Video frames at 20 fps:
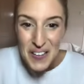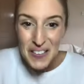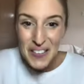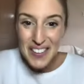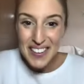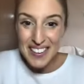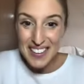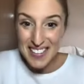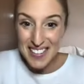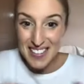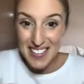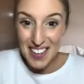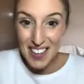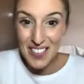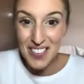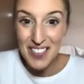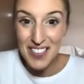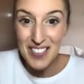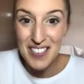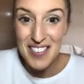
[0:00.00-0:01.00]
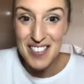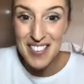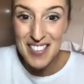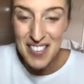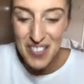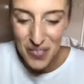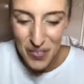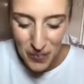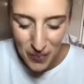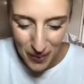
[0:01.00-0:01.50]
This is how
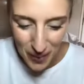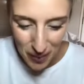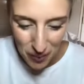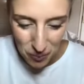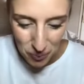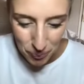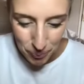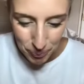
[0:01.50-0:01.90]
useless we were.